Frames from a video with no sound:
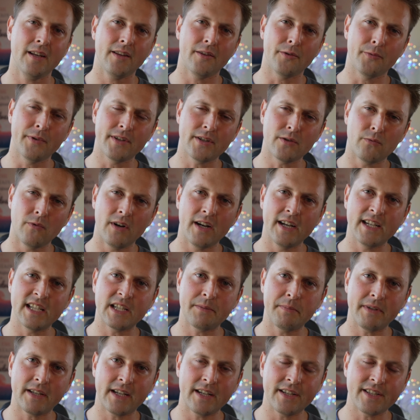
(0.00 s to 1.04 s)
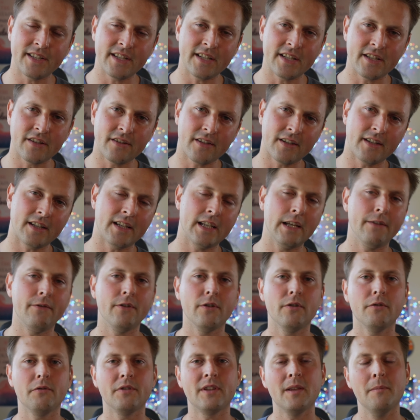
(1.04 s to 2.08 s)
The reason why is because this is gonna give
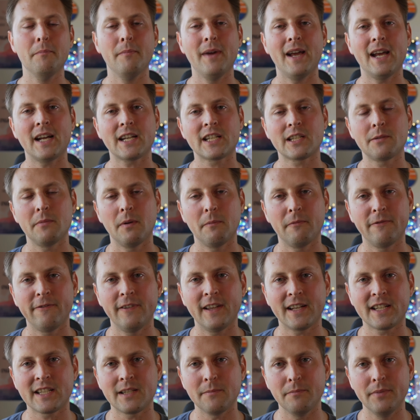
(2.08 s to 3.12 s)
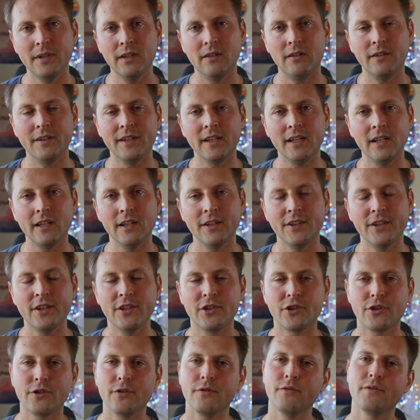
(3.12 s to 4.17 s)
you the maximum flexibility to
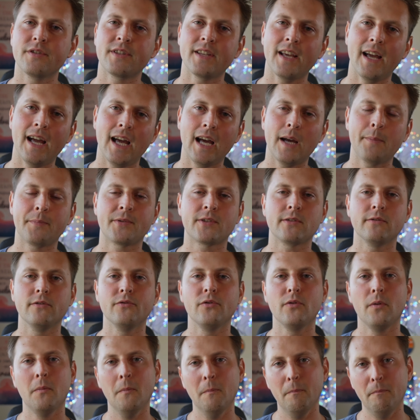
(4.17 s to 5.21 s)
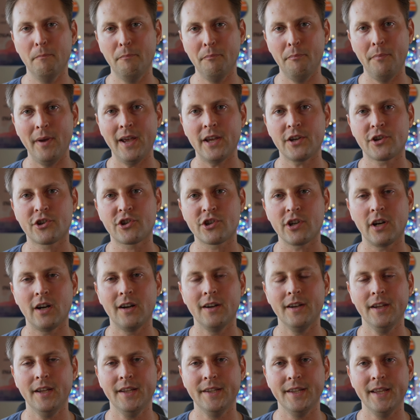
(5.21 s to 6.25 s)
choose the absolute best
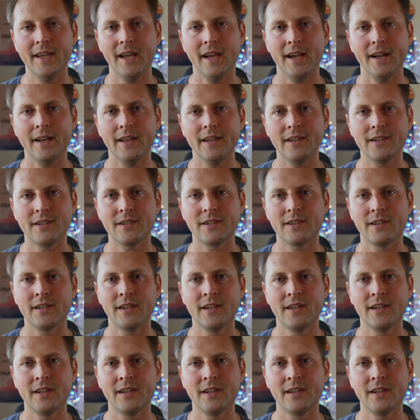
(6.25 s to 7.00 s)
shot in the edit.